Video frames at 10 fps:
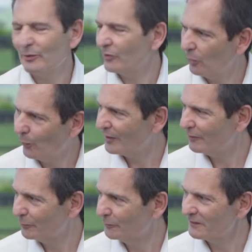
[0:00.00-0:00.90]
We've got
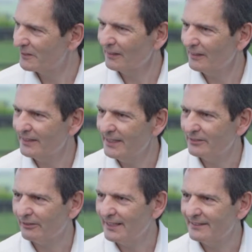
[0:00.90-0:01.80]
wonderful facilities,
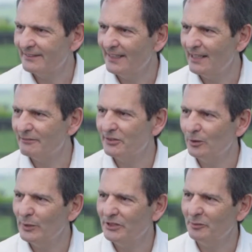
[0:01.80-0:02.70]
great staff, so
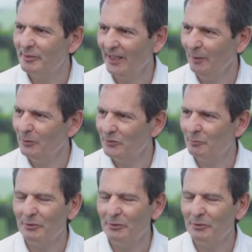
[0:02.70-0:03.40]
we should be able to